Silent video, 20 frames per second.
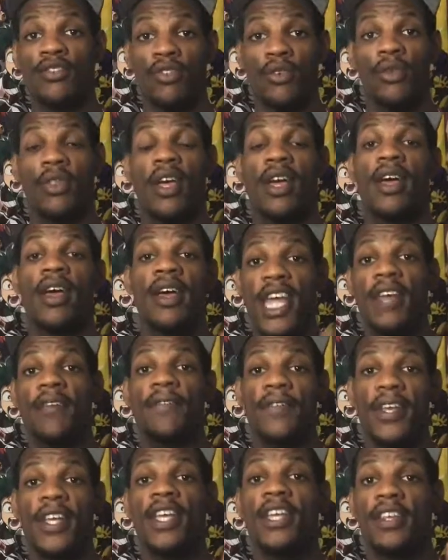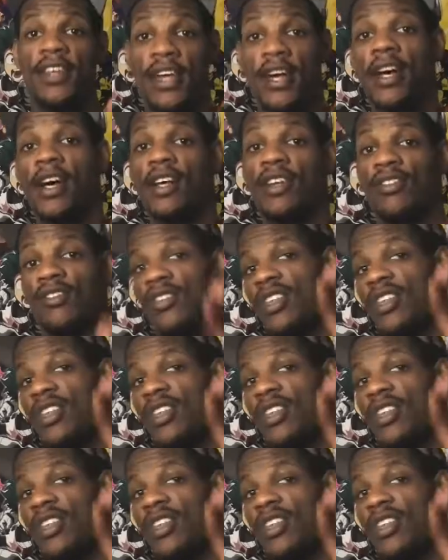so that if he does,